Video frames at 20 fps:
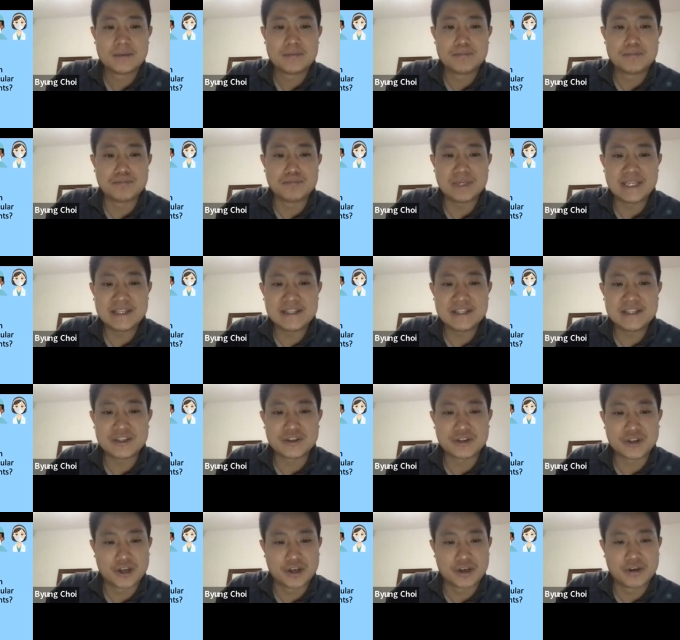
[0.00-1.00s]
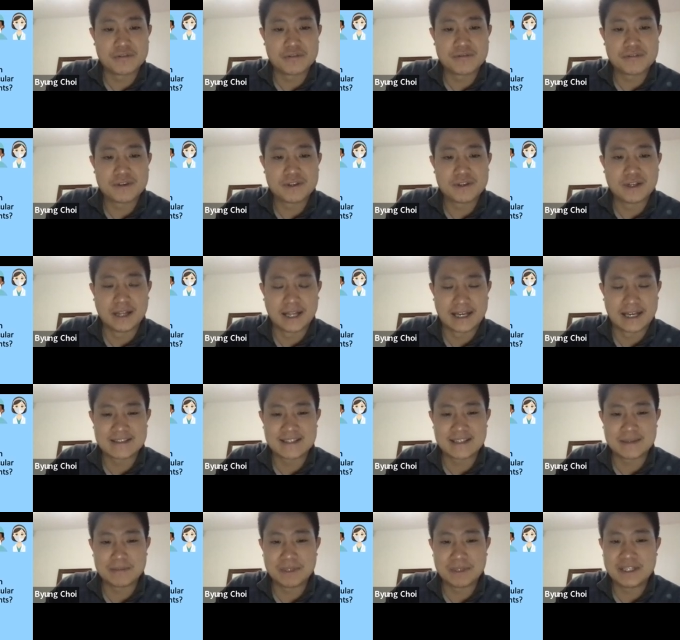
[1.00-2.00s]
Median nerve lies
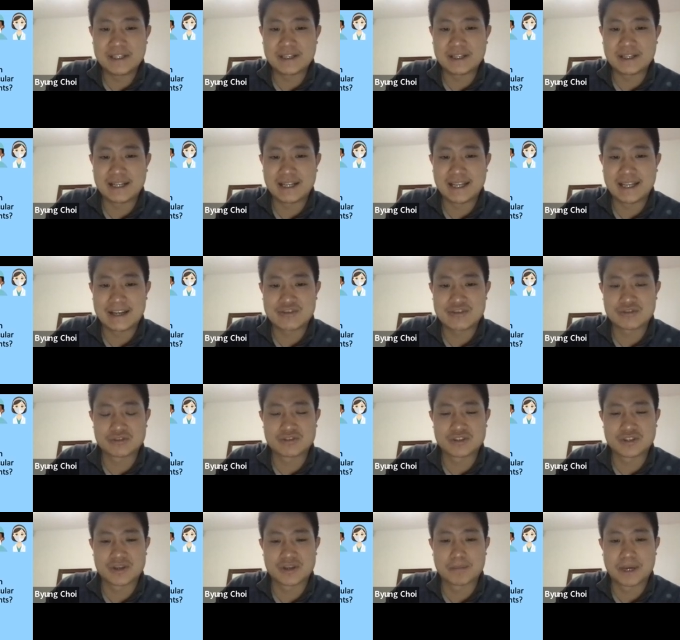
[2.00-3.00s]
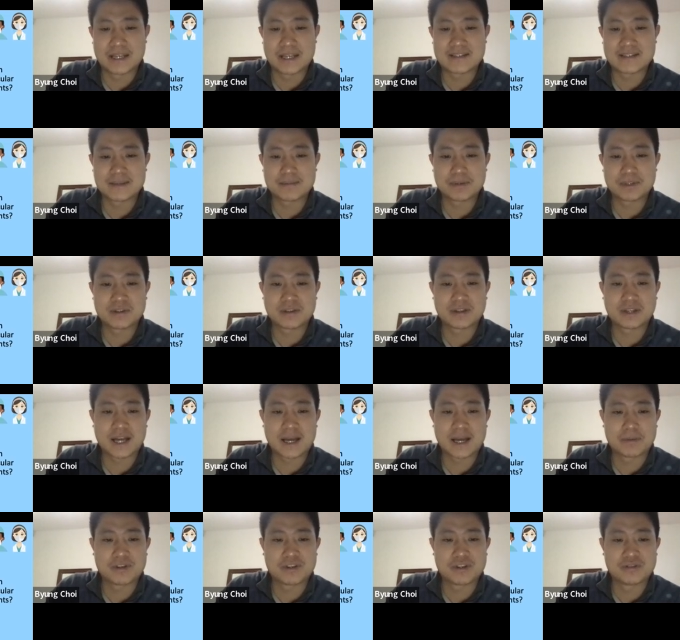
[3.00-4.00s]
immediately lateral to the bicipital
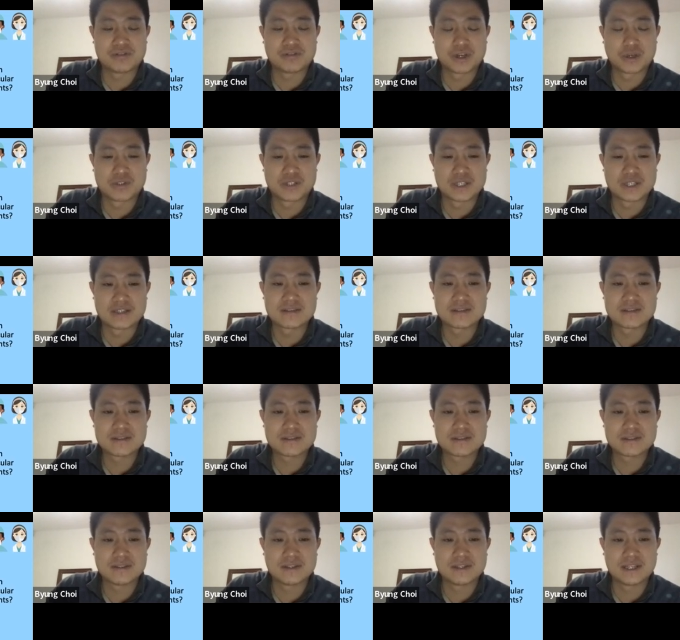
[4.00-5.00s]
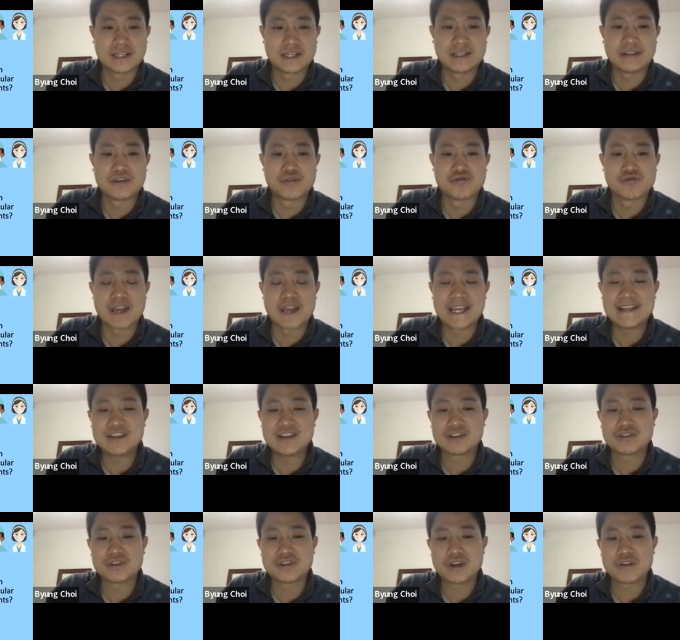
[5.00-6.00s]
aponeurosis. And E, the
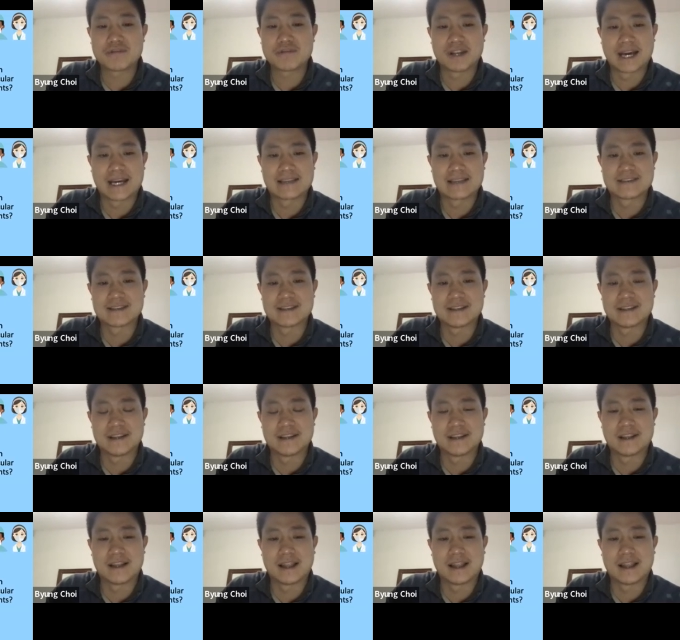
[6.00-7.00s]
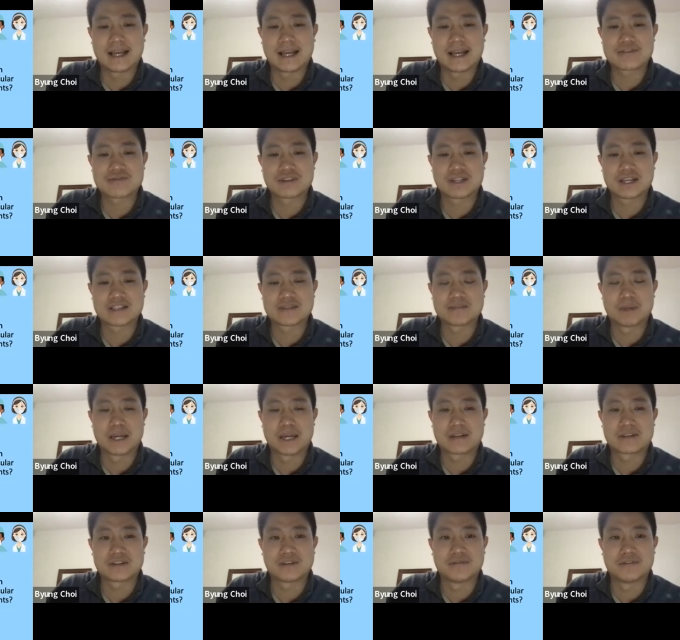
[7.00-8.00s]
radial nerve lies in the lateral
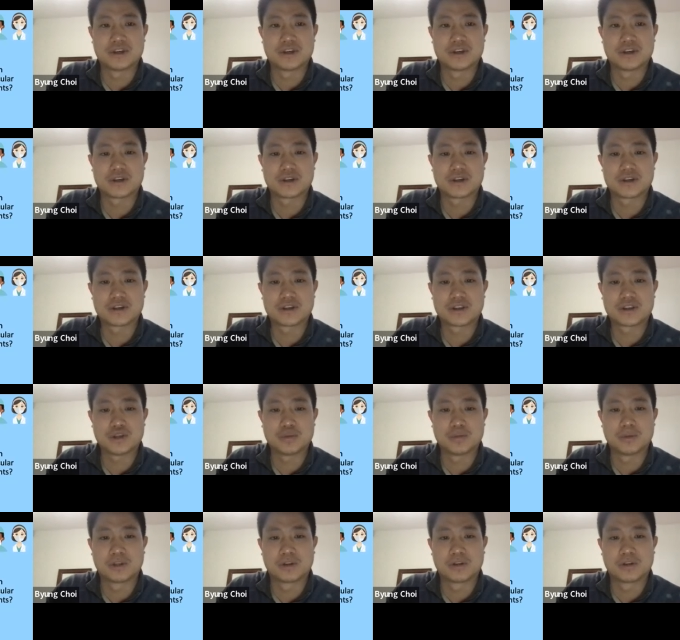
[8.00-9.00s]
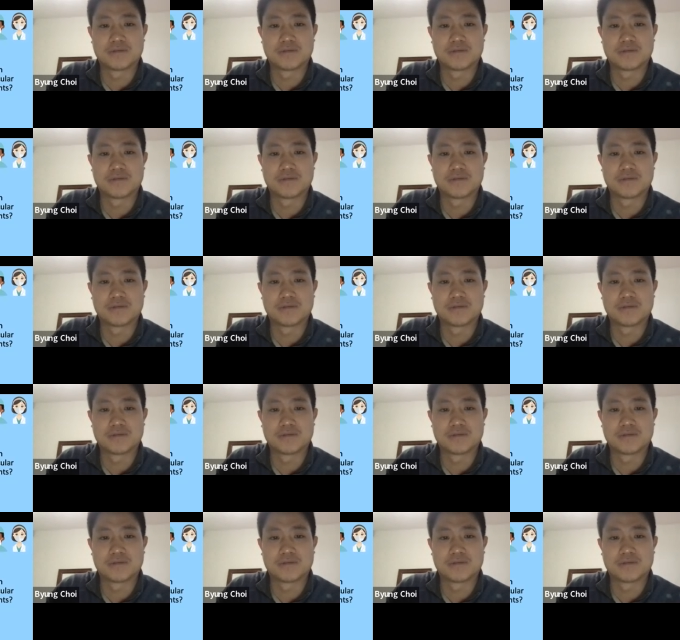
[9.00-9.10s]
aspect of the cubital